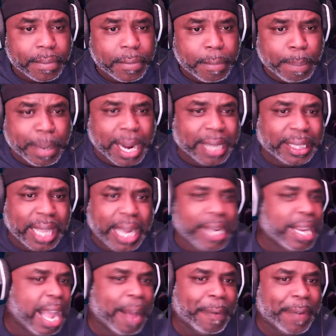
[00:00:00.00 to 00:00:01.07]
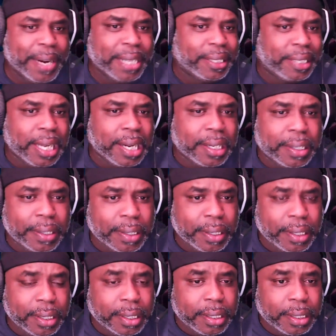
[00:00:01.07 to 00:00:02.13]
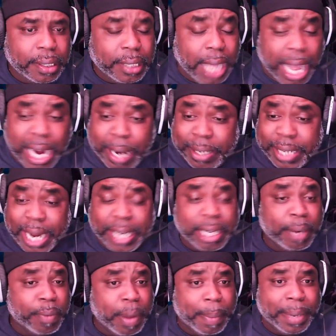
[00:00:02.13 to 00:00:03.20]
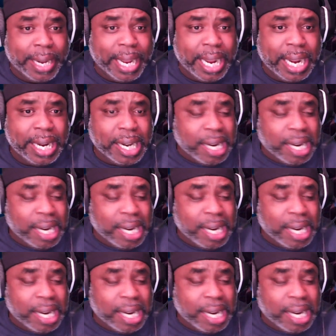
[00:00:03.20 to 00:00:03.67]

But I thank y'all for this shelter how they take them women in.